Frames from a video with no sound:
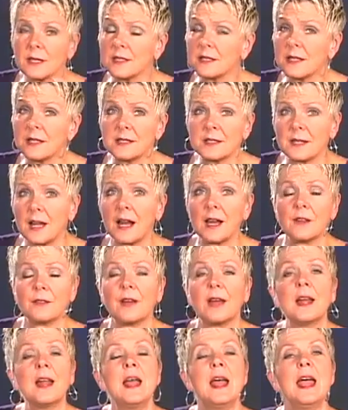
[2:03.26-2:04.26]
that's inside
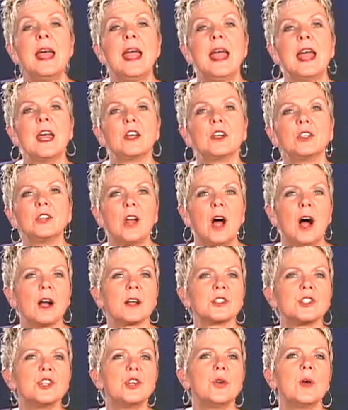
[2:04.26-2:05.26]
of it. It
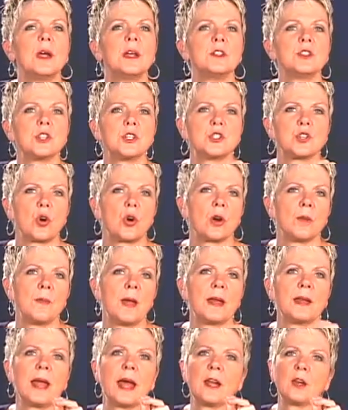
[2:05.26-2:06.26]
locks you into
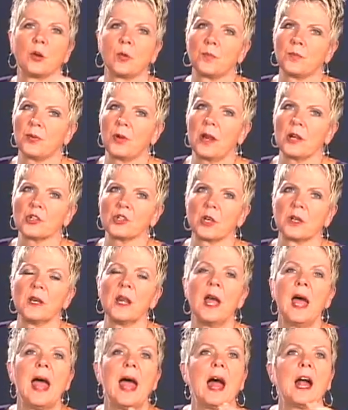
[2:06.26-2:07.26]
torment and oppression,
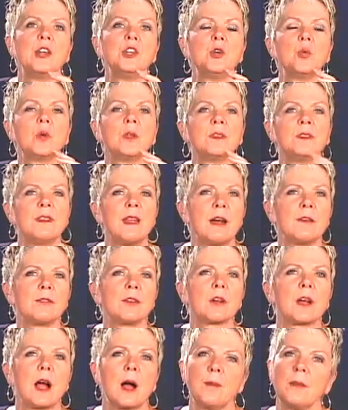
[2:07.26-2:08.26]
and you will
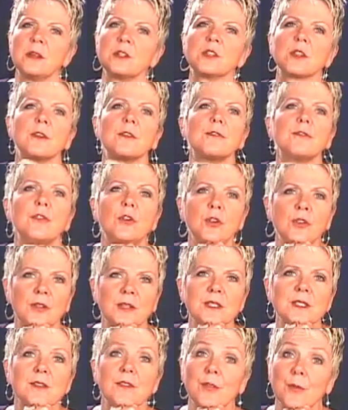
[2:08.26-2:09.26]
never come into the
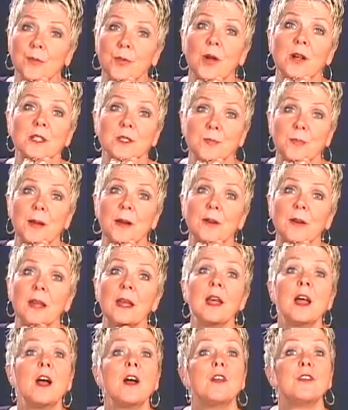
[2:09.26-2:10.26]
fullness of the prosperity
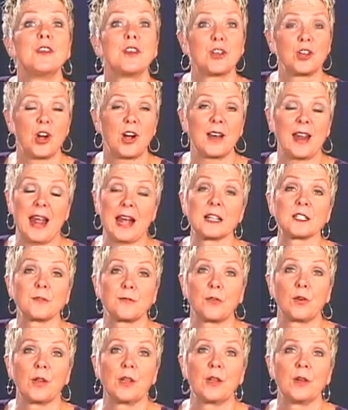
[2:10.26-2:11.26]
that God has
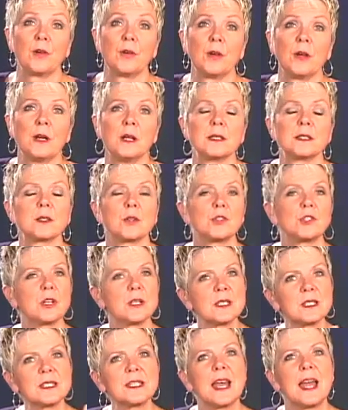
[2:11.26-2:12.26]
for you. So
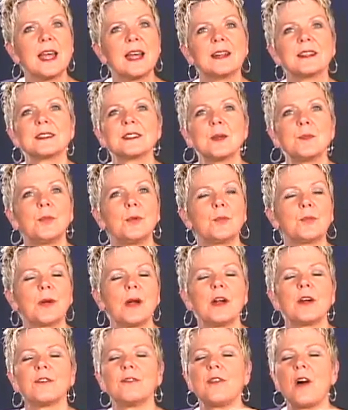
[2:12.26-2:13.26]
just say a simple
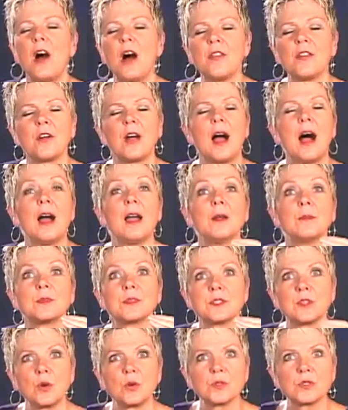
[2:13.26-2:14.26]
prayer. Father, I am
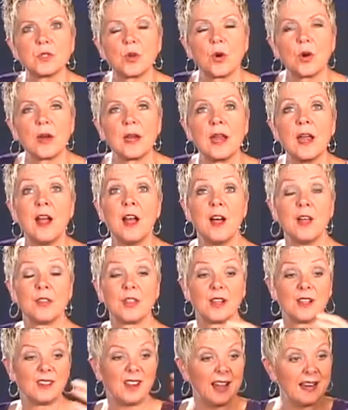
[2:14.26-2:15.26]
so sorry.
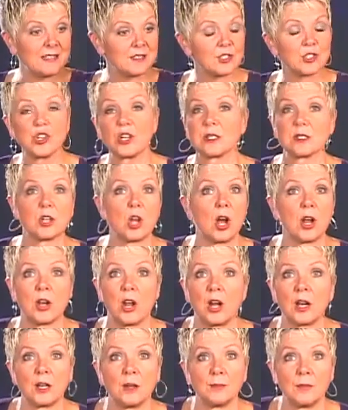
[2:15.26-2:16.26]
The light's just gone
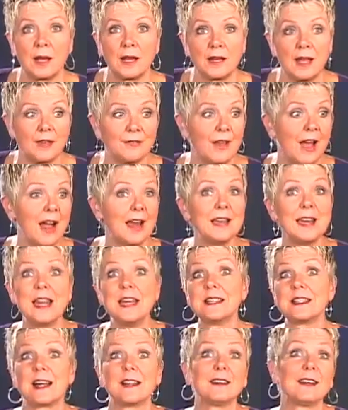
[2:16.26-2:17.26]
on in my life. I
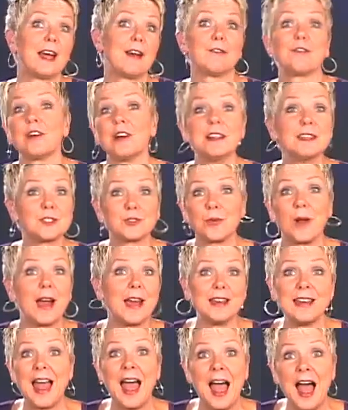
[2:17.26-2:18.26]
need deliverance
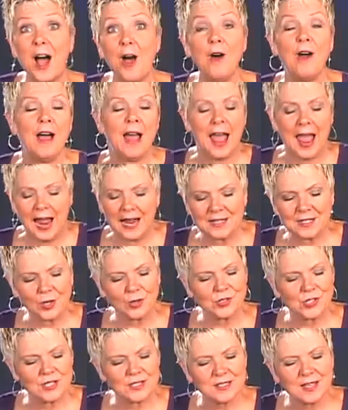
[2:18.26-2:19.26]
right now. And
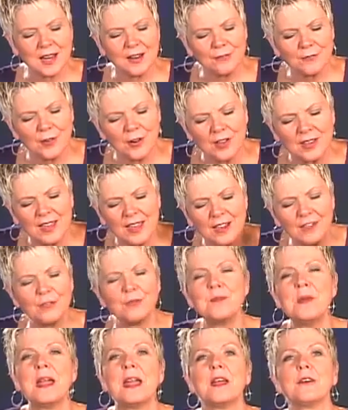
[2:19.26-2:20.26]
so just say,
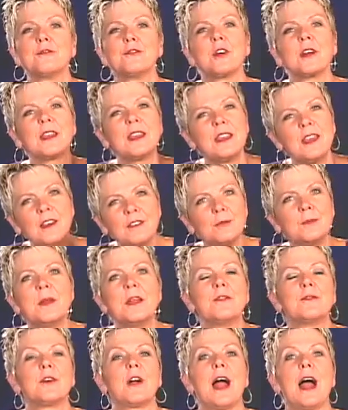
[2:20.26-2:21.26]
forgive me. Forgive
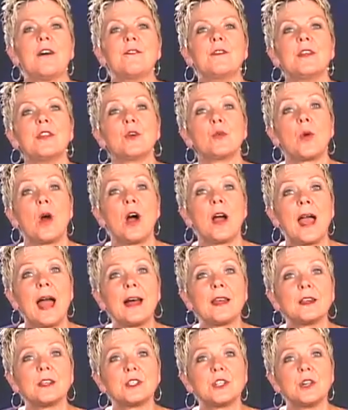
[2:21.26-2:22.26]
me for having the wrong
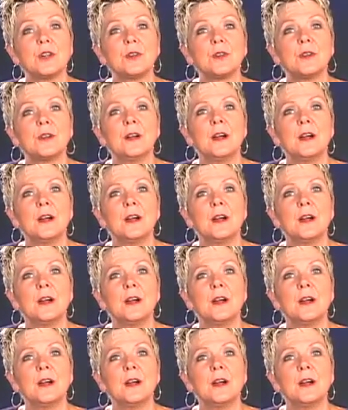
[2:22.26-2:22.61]
attitude.